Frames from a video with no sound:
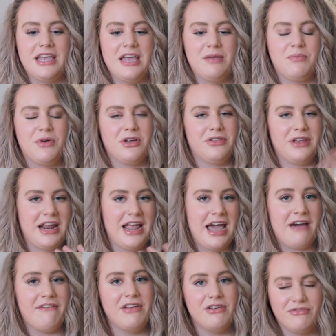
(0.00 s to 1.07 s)
King book that I
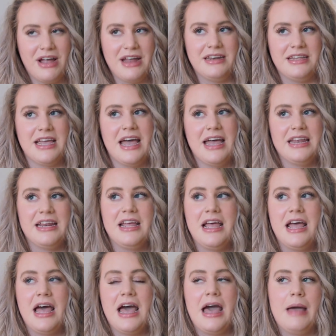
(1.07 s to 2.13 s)
haven't read yet?
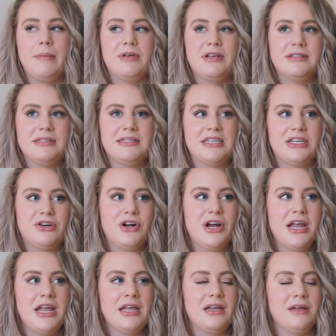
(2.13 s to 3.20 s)
I'm
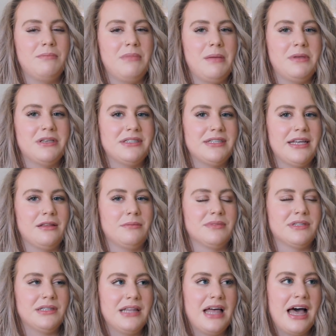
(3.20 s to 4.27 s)
considering maybe
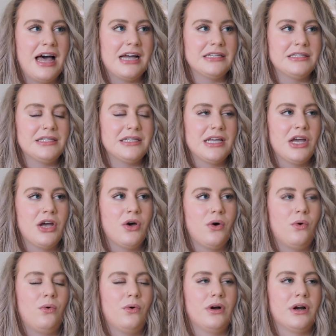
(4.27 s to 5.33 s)
Salem's Lot,
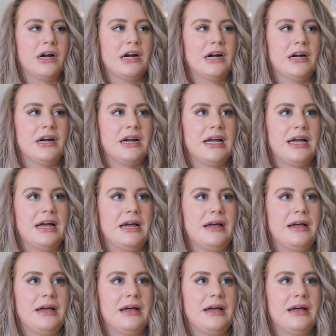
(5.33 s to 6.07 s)
or